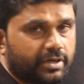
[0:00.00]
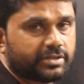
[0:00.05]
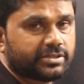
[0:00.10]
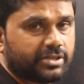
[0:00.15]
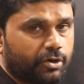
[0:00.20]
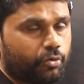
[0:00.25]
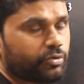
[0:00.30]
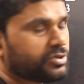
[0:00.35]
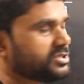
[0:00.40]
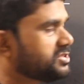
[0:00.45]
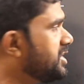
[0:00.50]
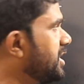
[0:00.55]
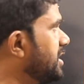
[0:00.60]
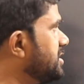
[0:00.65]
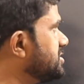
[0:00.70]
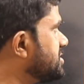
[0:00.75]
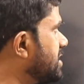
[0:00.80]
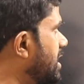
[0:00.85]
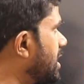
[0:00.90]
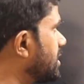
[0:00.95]
the
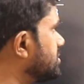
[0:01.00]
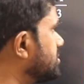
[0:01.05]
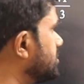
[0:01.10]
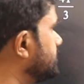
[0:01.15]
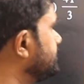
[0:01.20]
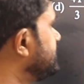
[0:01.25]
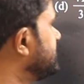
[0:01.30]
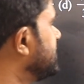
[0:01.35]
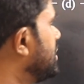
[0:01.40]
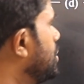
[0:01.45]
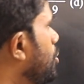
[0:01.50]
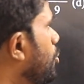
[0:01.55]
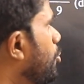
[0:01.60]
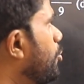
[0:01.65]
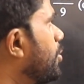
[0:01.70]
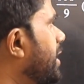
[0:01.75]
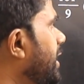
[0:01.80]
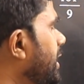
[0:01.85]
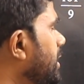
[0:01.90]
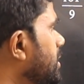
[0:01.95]
original charge.
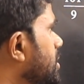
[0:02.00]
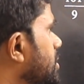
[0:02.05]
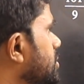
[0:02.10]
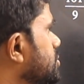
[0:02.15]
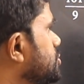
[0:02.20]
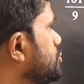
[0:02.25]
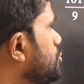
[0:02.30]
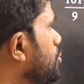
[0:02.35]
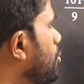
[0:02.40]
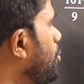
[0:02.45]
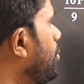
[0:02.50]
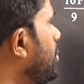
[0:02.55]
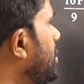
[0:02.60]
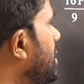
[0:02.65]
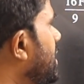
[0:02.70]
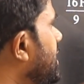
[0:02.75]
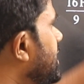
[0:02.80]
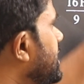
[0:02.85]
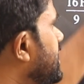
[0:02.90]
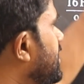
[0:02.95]
Okay,
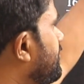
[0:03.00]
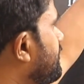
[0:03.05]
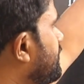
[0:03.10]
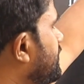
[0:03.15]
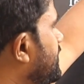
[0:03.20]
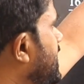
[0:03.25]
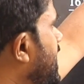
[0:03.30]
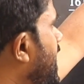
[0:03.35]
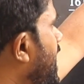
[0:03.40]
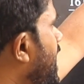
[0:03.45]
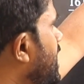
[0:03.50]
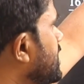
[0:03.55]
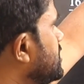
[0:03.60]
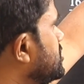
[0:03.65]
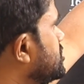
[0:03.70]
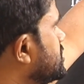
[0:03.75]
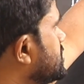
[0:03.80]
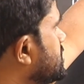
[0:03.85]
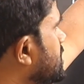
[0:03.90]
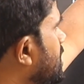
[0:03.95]
so F
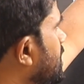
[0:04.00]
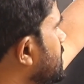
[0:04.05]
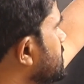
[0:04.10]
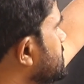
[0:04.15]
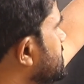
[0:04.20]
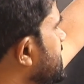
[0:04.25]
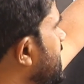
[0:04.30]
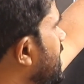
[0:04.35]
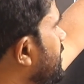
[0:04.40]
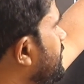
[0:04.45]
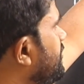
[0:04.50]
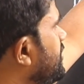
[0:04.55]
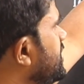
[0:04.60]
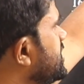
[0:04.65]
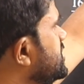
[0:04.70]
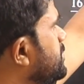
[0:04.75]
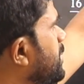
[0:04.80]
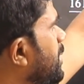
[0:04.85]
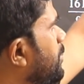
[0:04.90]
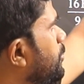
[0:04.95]
dash, F
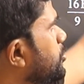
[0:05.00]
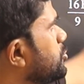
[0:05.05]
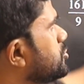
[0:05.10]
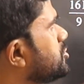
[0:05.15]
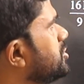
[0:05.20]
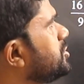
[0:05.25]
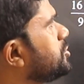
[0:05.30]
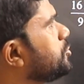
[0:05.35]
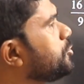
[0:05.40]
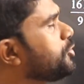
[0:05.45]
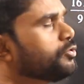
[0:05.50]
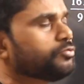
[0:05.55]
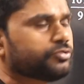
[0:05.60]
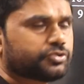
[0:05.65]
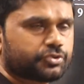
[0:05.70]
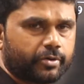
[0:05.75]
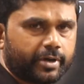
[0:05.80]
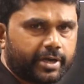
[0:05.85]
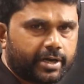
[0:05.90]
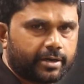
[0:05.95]
is proportional to Q
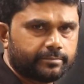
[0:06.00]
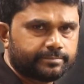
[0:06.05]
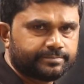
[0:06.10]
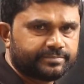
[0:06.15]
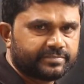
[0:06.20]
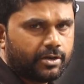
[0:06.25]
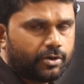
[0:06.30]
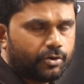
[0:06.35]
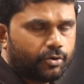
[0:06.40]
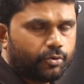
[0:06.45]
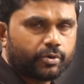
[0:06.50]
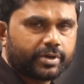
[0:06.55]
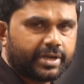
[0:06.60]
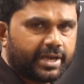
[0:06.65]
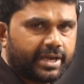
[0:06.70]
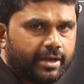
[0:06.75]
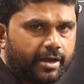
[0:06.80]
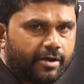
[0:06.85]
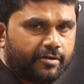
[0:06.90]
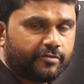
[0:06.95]
square.
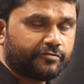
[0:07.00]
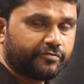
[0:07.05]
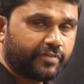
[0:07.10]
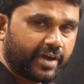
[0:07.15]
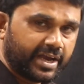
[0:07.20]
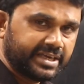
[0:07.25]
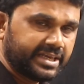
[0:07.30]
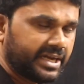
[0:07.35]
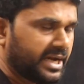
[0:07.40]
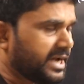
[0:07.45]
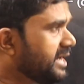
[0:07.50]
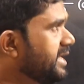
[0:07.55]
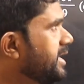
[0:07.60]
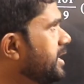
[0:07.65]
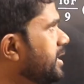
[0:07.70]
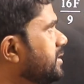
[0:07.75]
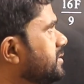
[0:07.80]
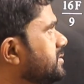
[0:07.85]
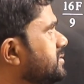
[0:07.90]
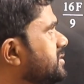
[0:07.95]
Okay,
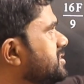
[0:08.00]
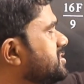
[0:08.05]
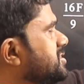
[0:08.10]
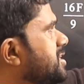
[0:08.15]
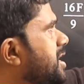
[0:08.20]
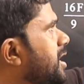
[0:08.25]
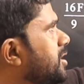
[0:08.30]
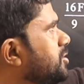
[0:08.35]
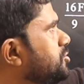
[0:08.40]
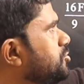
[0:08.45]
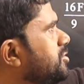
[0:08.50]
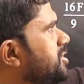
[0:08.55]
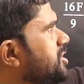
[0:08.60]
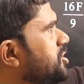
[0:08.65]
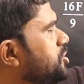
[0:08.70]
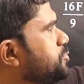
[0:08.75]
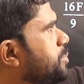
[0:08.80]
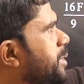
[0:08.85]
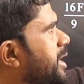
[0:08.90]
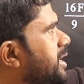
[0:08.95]
finally the charge on
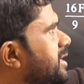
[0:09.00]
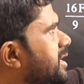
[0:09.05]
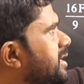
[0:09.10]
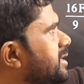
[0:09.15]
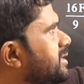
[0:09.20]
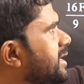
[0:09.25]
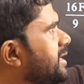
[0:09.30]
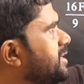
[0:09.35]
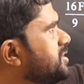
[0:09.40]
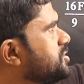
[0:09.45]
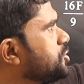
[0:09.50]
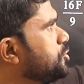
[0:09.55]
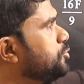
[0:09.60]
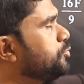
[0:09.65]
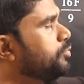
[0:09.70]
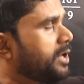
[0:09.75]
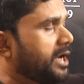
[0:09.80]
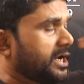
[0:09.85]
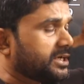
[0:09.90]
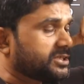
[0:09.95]
each particle, that is
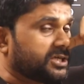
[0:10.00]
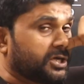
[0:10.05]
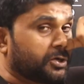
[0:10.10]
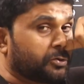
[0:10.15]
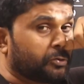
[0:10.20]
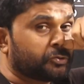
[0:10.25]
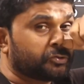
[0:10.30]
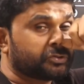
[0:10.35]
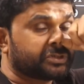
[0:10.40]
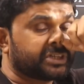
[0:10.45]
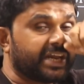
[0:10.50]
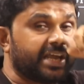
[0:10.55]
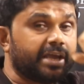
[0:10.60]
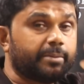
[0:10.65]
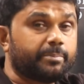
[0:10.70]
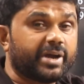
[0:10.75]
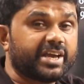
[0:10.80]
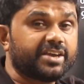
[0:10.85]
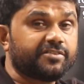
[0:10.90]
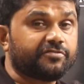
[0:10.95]
Q dash, equal to 3
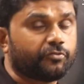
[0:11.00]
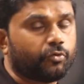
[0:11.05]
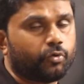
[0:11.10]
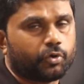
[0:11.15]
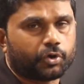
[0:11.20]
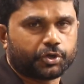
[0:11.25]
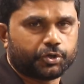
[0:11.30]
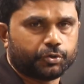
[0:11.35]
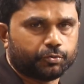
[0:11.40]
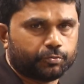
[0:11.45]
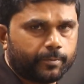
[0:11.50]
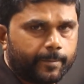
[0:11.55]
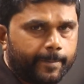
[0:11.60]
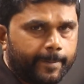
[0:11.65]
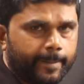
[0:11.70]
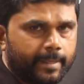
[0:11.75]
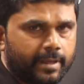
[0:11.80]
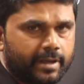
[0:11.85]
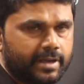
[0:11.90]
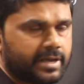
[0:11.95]
by 4 Q.
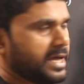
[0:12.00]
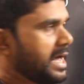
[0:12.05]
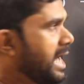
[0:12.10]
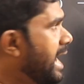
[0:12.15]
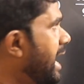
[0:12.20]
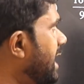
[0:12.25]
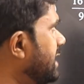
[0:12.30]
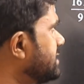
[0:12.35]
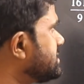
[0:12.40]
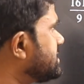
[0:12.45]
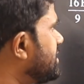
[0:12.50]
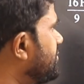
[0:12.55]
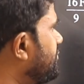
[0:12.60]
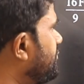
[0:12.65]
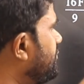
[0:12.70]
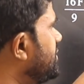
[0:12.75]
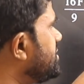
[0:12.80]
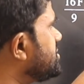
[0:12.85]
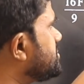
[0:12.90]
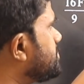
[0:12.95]
As
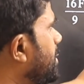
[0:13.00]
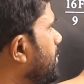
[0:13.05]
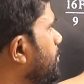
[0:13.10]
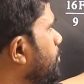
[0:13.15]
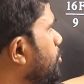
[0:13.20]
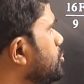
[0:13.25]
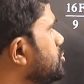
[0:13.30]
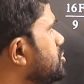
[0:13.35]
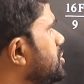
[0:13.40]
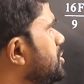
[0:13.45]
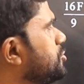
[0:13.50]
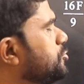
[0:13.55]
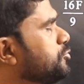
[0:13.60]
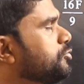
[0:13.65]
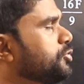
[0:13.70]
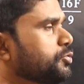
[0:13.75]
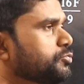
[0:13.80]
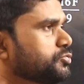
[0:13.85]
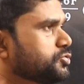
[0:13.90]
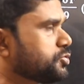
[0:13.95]
F is proportional to Q